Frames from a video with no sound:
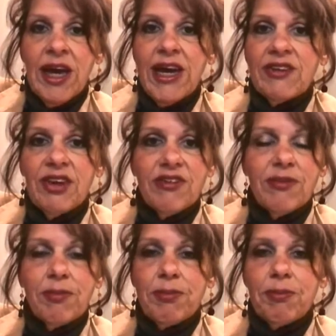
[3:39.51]
It
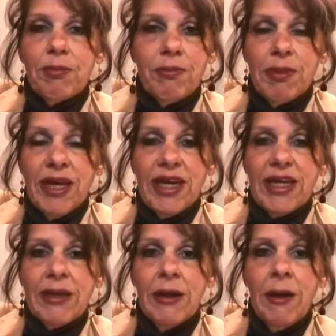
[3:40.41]
doesn't
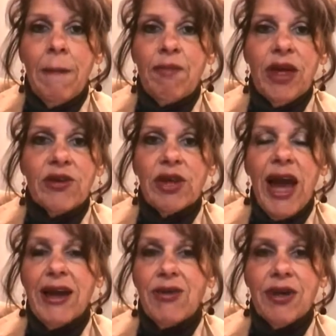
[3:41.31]
mean that you're
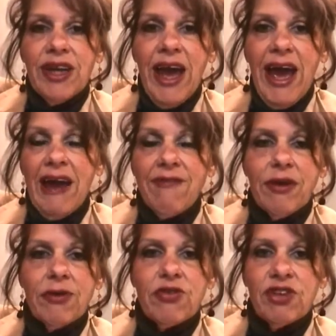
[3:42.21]
not going to have
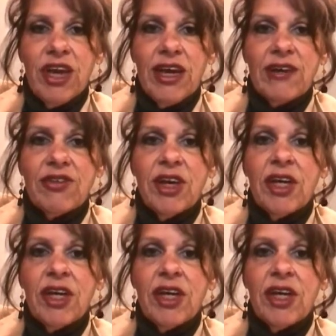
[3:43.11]
those days,